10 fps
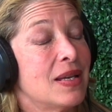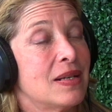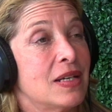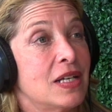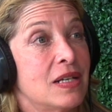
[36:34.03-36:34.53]

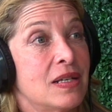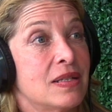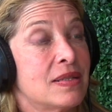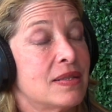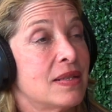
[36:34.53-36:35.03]
And it
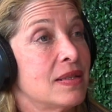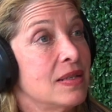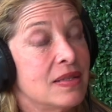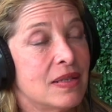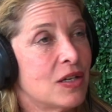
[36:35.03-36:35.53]
is at
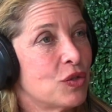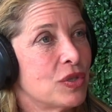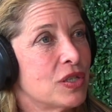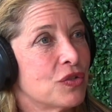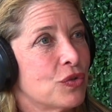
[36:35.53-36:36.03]
least
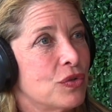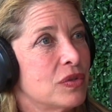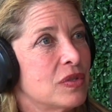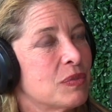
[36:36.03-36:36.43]
100 years old.